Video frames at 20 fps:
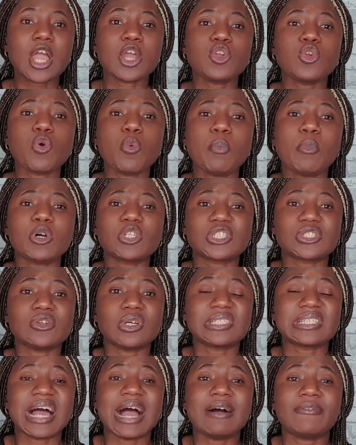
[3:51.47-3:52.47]
you must
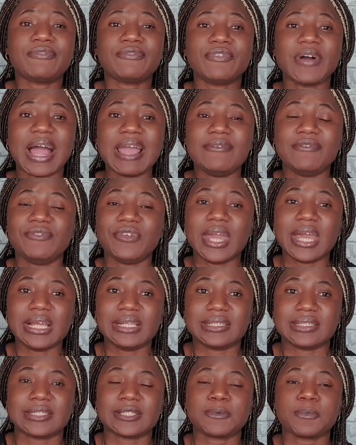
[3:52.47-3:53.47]
not have 5
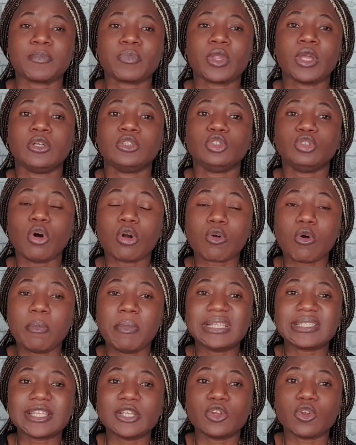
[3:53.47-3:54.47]
years
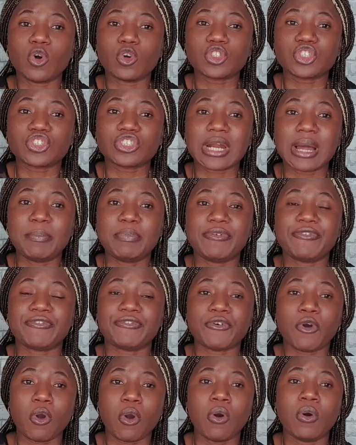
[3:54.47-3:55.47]
documents in Austria
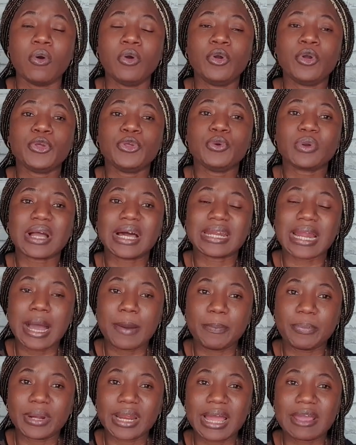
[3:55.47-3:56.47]
before you can
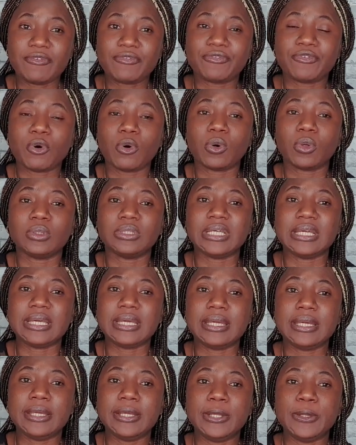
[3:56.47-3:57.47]
apply for
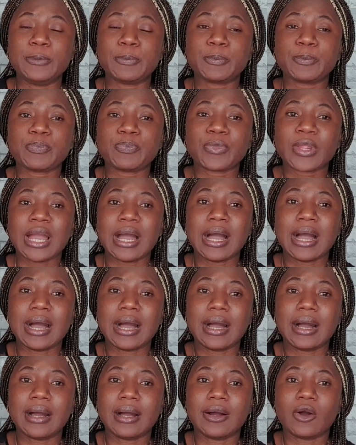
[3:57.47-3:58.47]
the
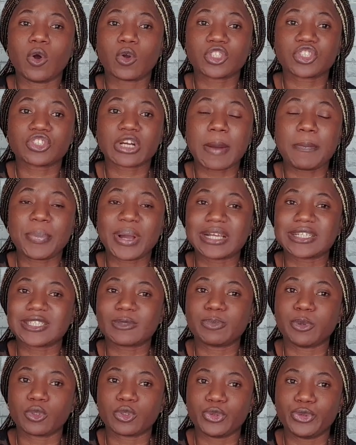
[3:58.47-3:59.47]
Austria
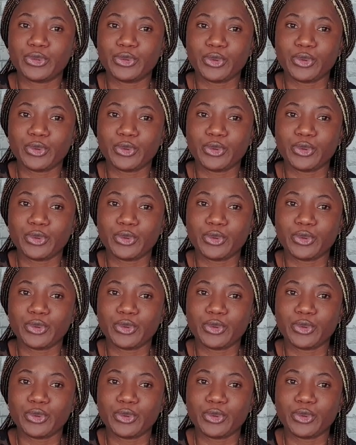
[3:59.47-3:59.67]
passport.